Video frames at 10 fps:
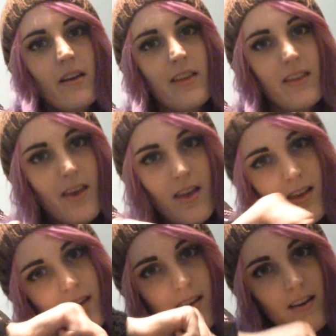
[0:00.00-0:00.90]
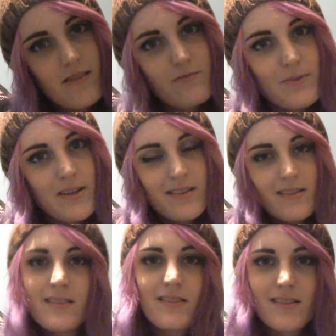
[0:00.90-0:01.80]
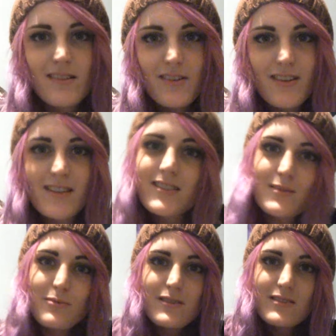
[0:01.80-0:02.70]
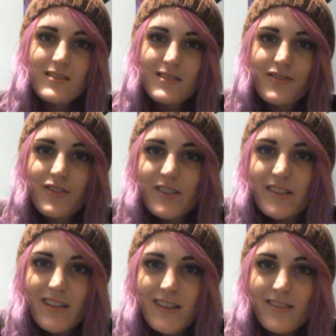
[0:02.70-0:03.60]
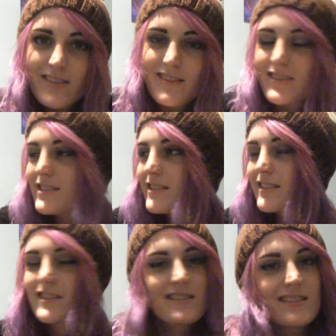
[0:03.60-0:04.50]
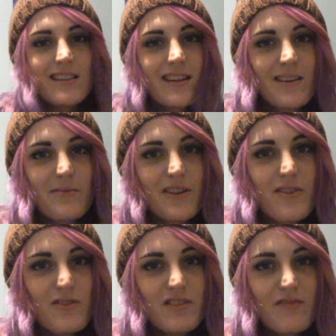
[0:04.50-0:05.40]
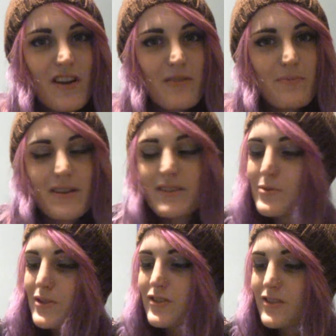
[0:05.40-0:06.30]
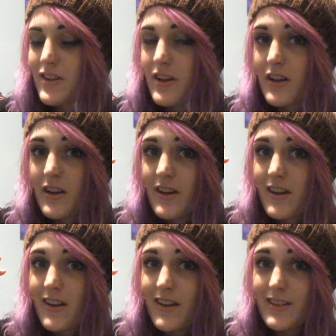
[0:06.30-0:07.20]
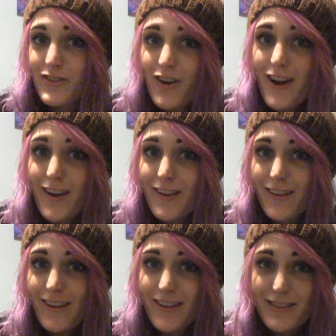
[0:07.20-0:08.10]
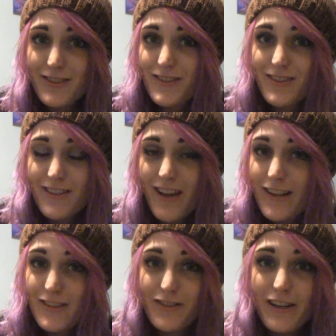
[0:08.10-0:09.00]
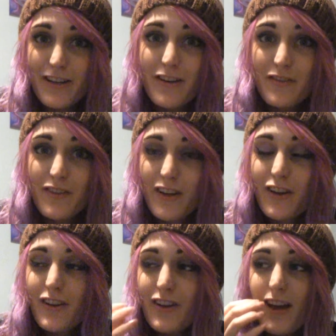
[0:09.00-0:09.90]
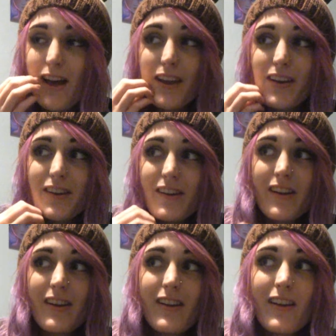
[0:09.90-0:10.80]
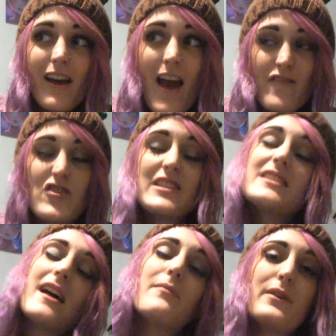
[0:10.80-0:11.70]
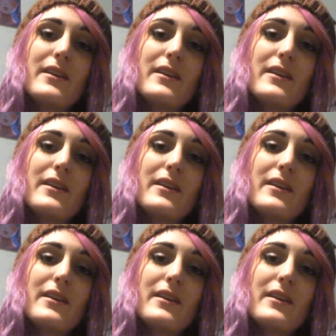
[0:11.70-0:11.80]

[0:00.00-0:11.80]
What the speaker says: yay, I've been on antidepressants for a year and seeing my new therapist, which is great. It's really good for you, and every step